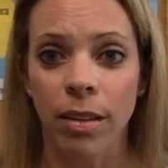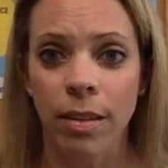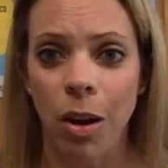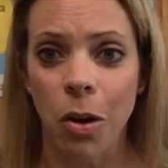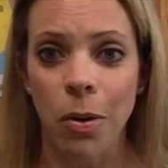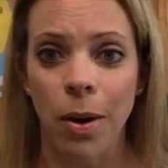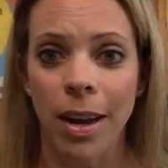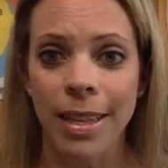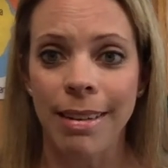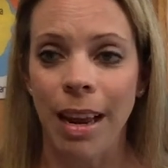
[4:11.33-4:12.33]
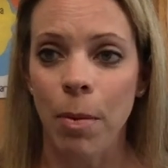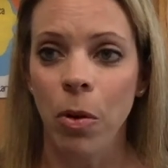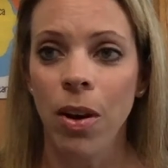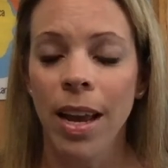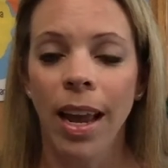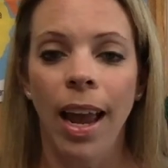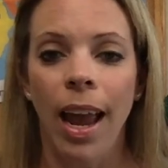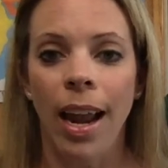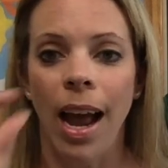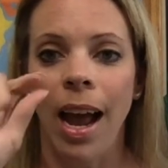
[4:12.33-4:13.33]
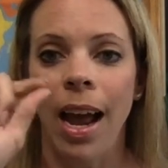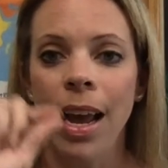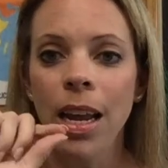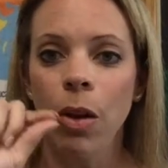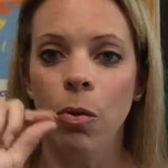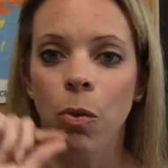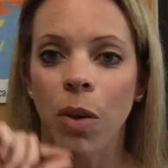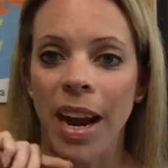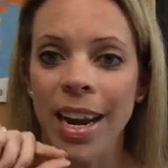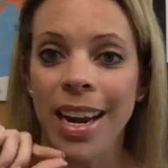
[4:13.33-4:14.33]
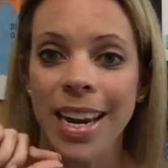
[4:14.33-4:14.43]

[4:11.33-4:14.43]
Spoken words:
So on the table, and I write